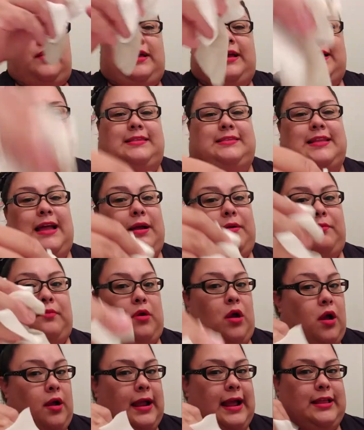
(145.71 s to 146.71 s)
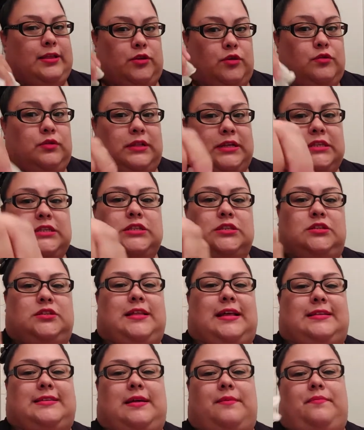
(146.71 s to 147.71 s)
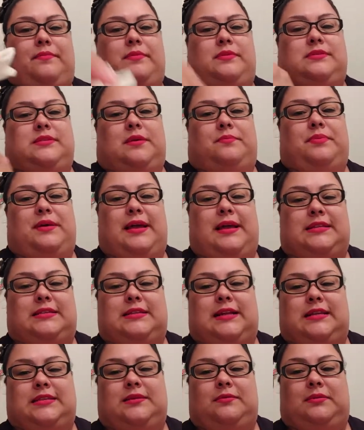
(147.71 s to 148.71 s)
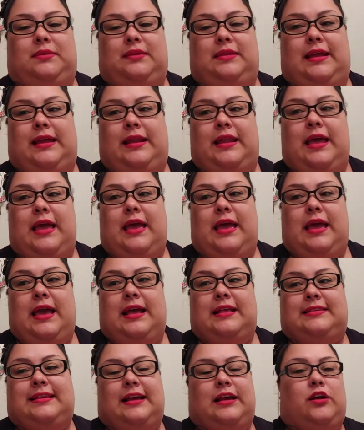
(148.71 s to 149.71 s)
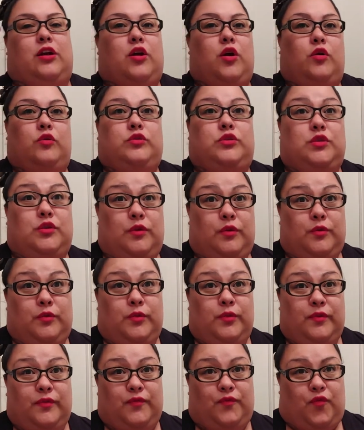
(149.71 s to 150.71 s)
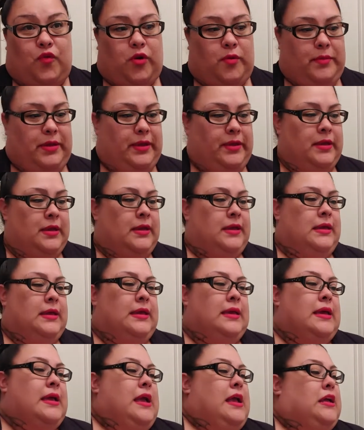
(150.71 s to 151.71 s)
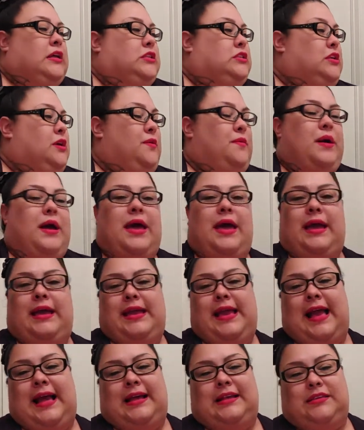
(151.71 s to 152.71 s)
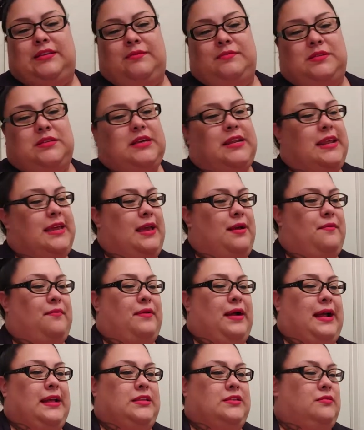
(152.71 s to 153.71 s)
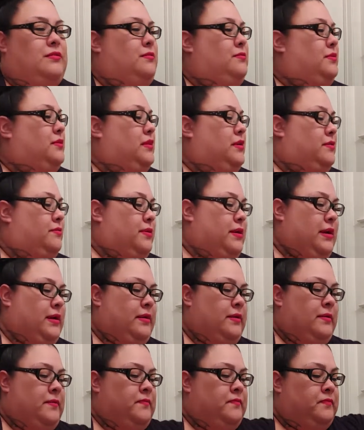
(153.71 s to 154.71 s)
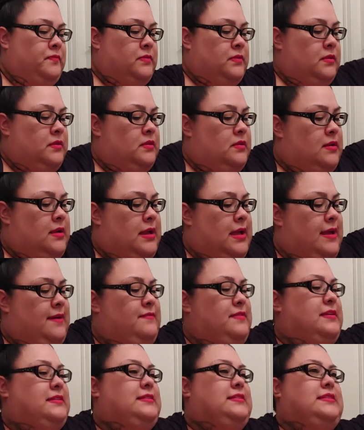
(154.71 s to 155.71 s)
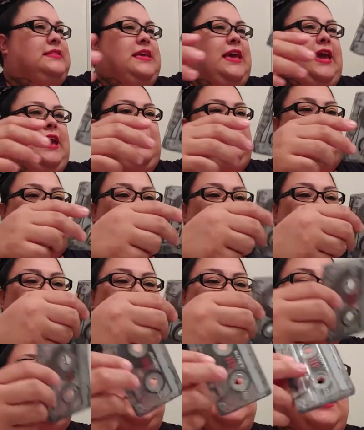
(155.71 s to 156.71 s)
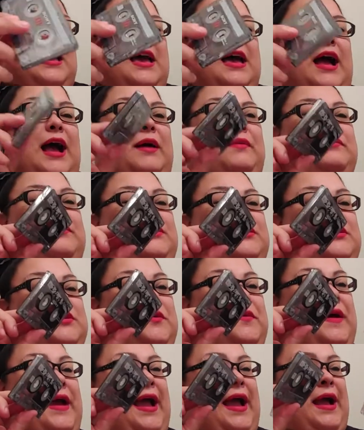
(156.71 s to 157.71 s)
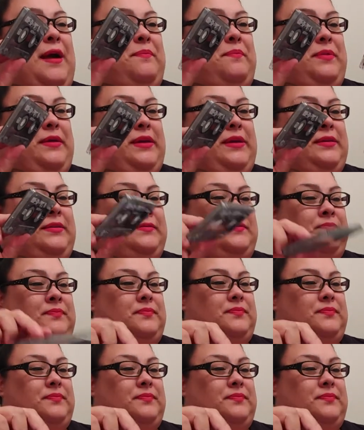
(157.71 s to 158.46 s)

I guess not wrong. I do listen to that type of music, but it's not something that it's like a go to for me. So yeah, so I'm just gonna get right to it really quick. I have these tapes, which I'm so happy.